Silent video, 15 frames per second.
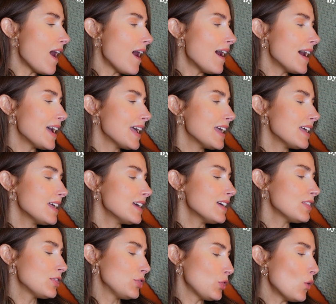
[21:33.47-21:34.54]
I
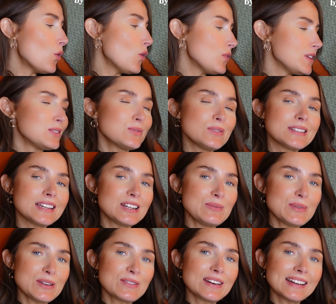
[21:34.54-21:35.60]
thought this was going to
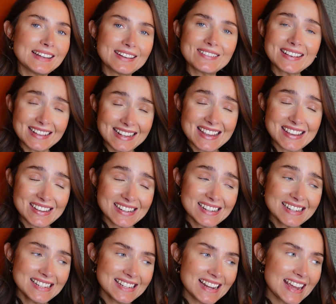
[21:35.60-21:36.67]
be really good.